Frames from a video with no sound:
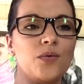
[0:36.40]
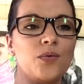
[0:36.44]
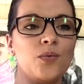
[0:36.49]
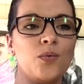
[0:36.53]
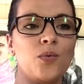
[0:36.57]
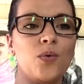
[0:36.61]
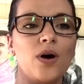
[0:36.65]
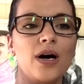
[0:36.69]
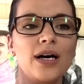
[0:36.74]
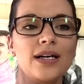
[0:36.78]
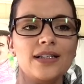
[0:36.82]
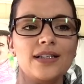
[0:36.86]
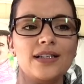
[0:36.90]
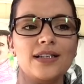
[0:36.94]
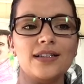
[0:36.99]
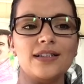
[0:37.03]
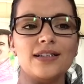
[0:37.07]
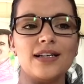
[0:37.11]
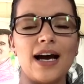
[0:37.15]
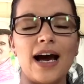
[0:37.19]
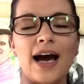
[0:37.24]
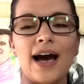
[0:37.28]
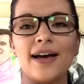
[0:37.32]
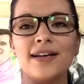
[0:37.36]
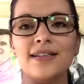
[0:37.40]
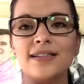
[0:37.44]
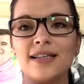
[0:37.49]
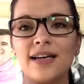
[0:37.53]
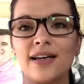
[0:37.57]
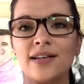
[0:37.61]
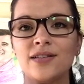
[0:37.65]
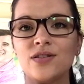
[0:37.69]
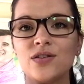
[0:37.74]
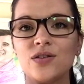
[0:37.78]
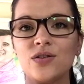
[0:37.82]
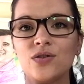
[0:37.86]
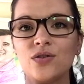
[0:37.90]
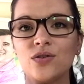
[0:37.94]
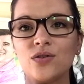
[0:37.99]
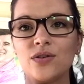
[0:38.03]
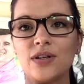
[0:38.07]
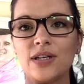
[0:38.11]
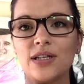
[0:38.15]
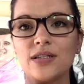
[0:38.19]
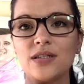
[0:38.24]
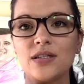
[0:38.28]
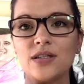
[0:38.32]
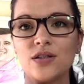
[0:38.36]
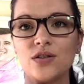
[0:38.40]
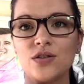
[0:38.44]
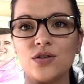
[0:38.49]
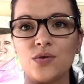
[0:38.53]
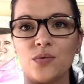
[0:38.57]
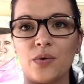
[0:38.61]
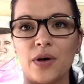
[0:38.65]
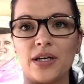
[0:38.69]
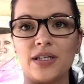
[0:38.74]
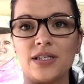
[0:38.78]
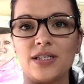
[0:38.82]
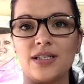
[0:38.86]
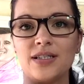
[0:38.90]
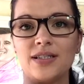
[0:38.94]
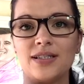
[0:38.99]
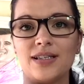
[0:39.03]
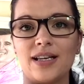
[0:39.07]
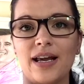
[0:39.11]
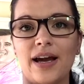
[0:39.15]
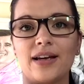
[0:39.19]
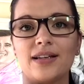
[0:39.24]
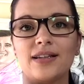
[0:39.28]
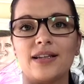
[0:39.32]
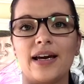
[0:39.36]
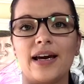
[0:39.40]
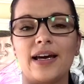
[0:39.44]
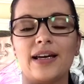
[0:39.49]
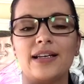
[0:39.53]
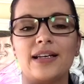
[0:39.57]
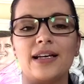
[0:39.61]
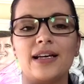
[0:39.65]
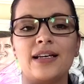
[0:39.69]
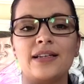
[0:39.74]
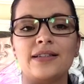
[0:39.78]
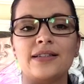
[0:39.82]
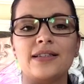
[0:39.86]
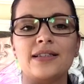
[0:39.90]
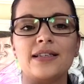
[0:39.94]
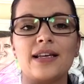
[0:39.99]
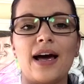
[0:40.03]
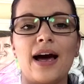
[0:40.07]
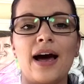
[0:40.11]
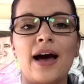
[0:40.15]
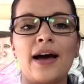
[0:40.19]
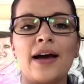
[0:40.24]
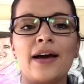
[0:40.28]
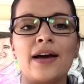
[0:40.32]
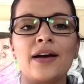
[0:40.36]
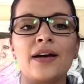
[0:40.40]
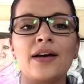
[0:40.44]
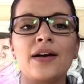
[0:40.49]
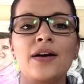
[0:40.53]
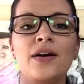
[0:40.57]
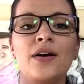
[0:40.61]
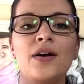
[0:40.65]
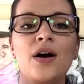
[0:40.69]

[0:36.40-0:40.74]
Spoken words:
What I tend to do in situations like that is I